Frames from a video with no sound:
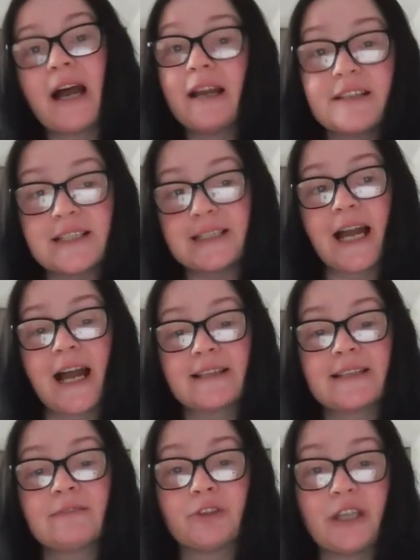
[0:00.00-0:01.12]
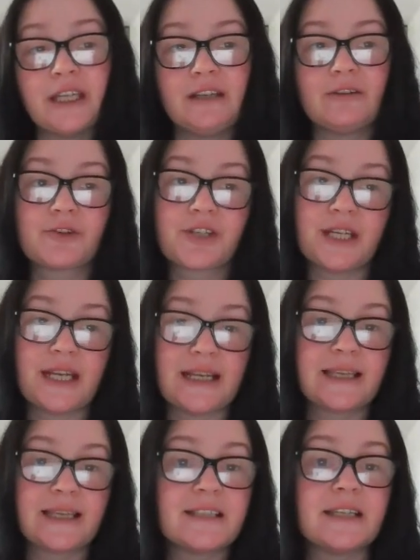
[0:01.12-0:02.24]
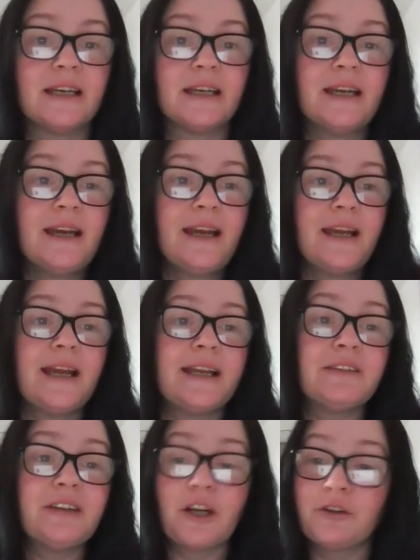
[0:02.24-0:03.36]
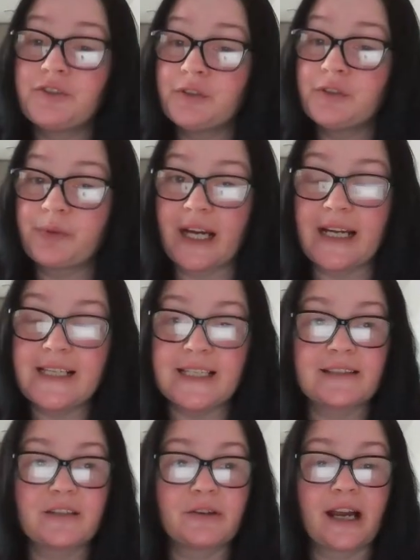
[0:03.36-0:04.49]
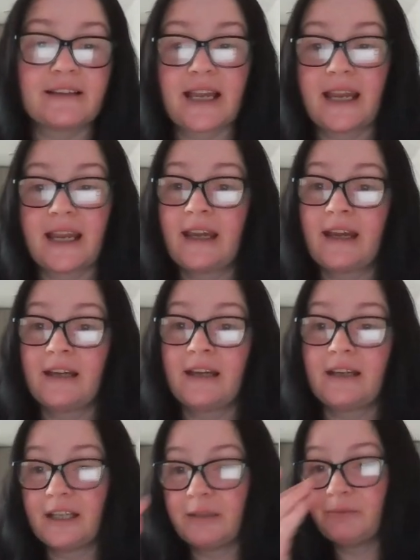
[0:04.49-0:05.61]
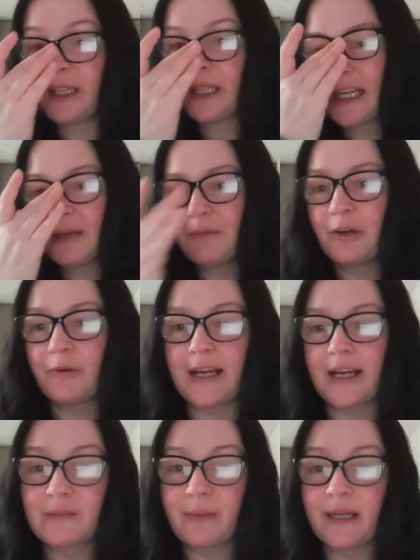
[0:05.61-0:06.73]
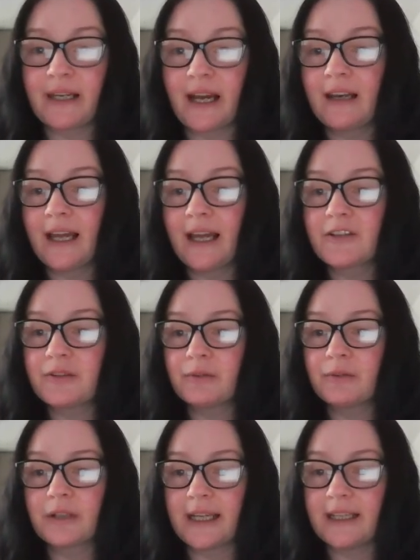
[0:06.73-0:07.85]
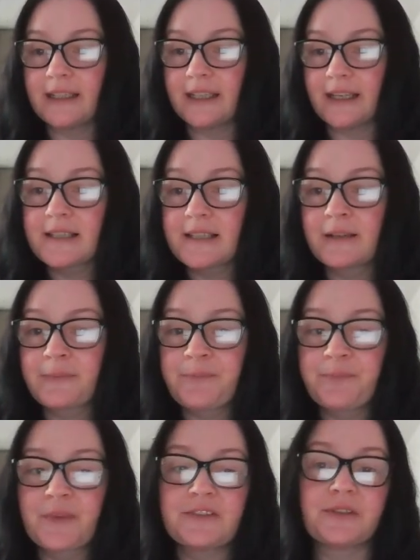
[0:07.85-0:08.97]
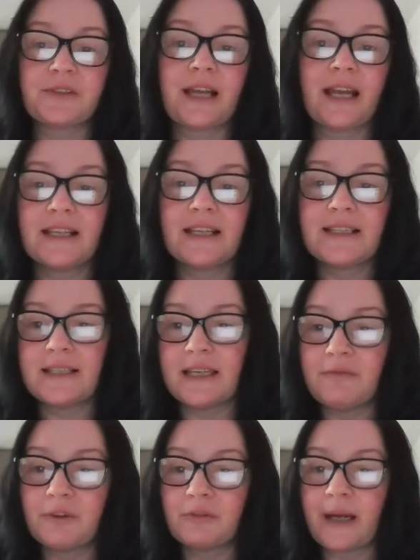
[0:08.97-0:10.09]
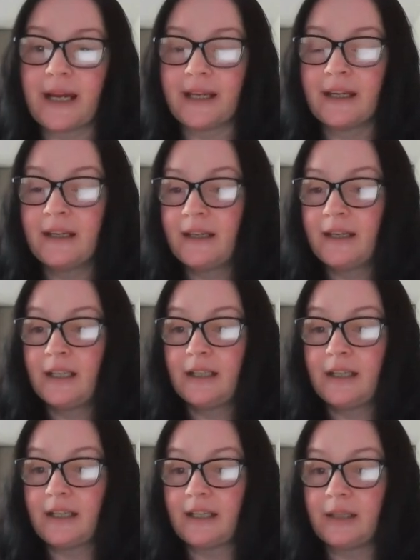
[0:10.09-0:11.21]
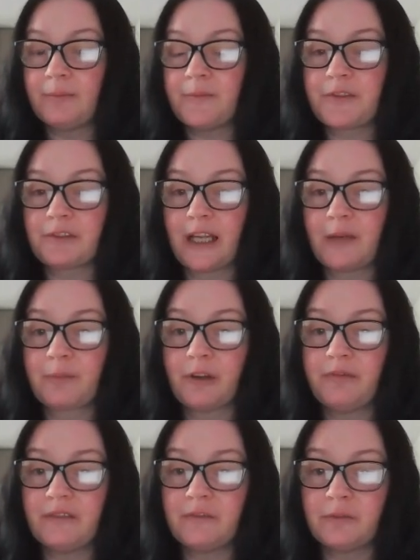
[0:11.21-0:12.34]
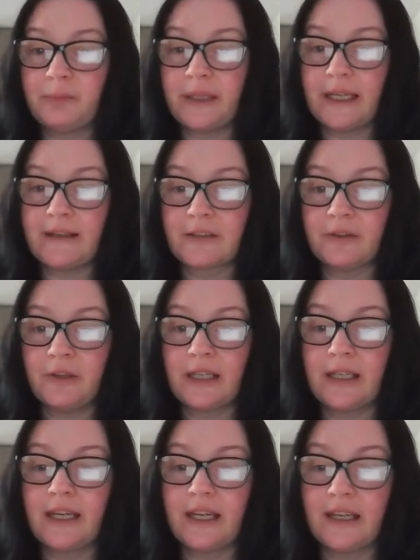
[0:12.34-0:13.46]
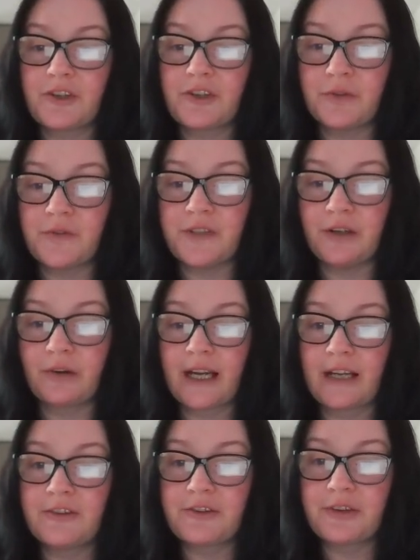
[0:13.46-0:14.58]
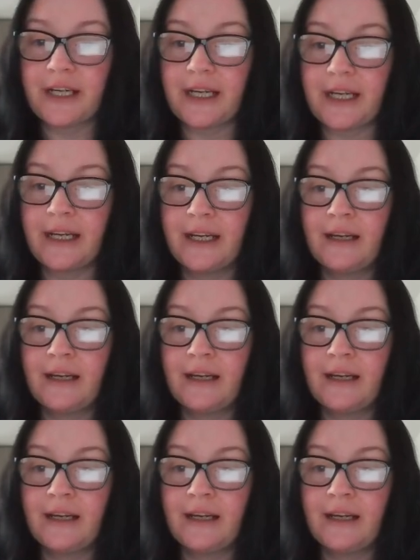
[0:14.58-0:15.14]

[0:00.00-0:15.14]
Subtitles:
understands what he or she is getting. And then we go to prices. So, guys, here again, I'm no expert. I like to click this so that I can see what my sort of like profit would be. So you can here choose your country.